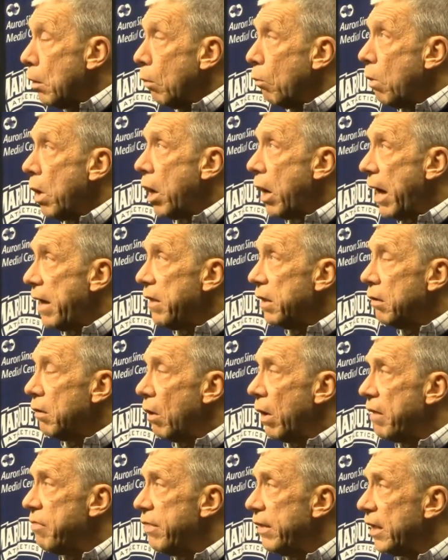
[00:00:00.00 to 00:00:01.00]

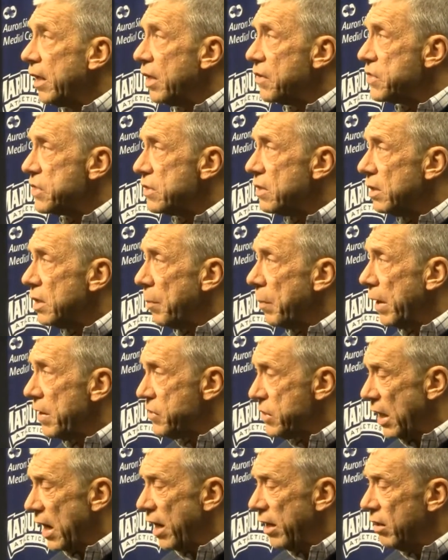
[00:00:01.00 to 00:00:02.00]
Well, I think it
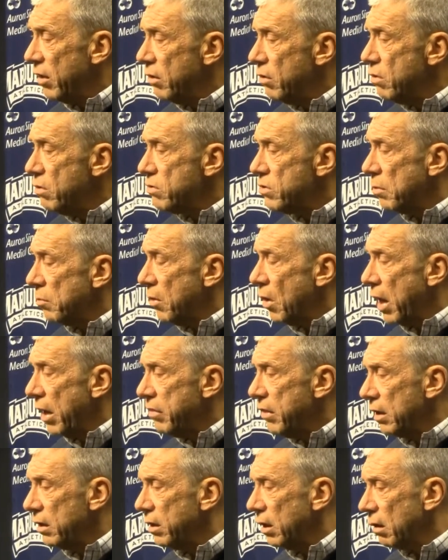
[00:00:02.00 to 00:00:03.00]
depends on how you use him. I
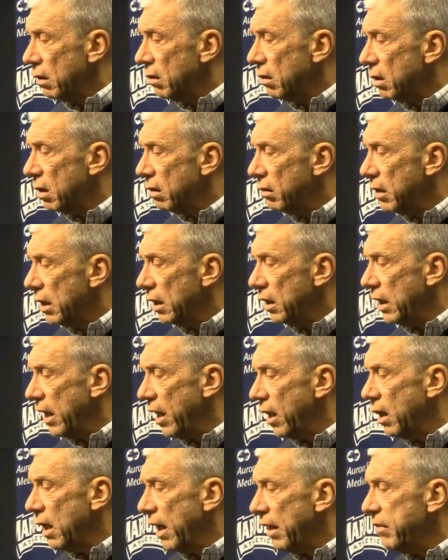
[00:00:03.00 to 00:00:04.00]
think the thing
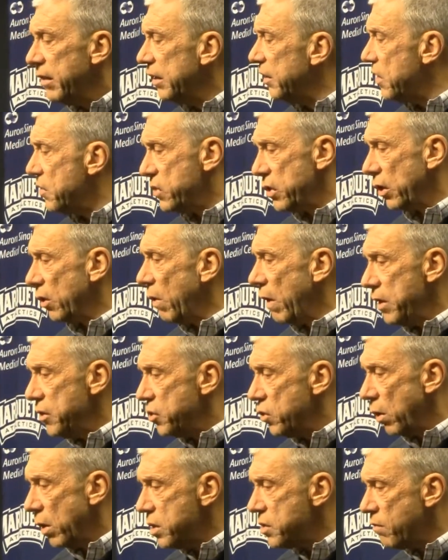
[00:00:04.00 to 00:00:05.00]
that it's a great
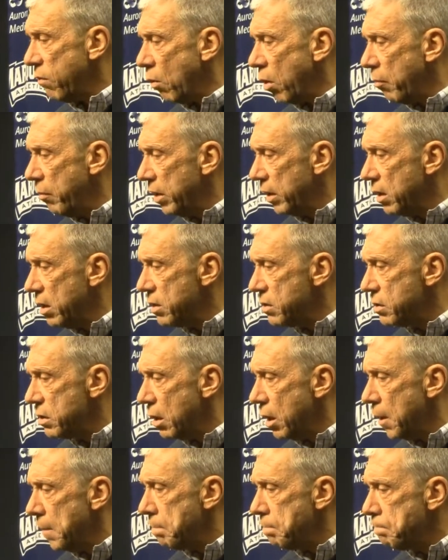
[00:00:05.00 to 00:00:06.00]
choice for him, because
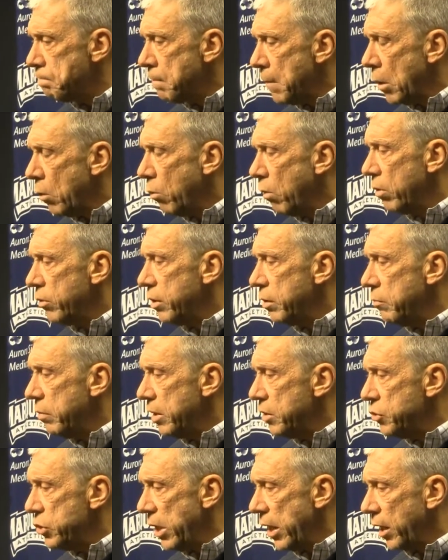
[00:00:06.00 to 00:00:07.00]
whether you be
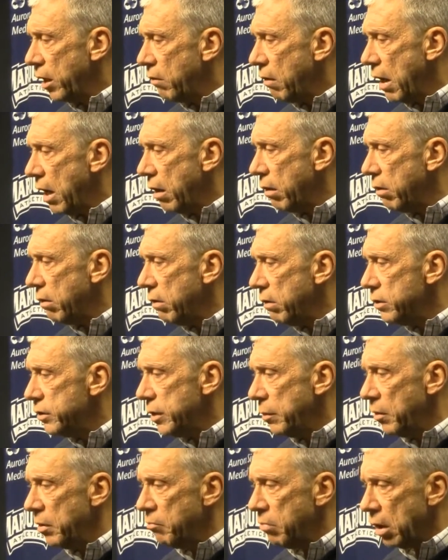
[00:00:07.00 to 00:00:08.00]
Jay Crowder or
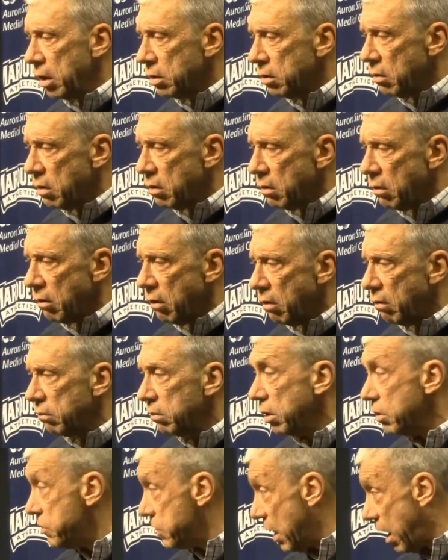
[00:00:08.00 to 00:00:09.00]
Jimmy Butler or
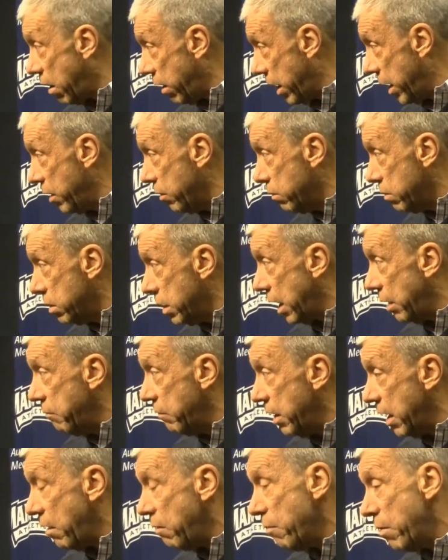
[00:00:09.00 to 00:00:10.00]
Lazar Hayward, I
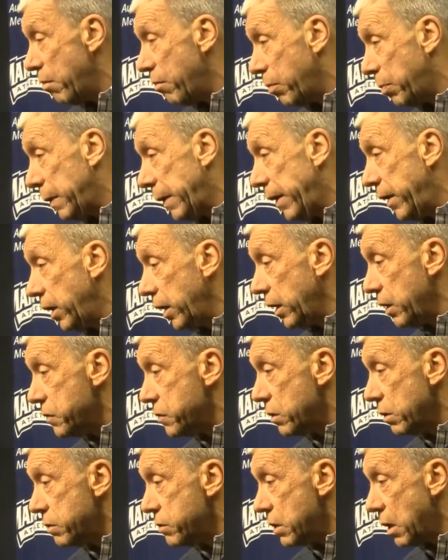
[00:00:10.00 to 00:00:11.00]
remember playing
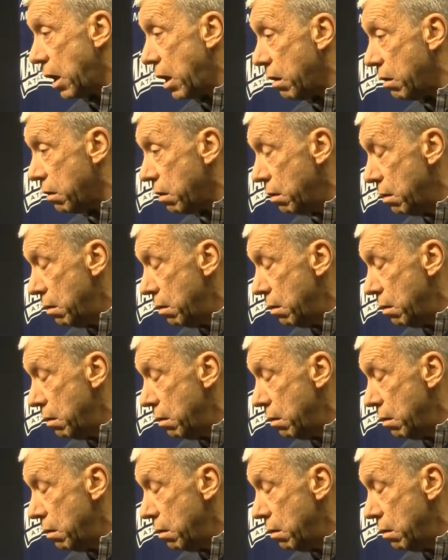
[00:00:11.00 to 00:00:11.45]
against Lazar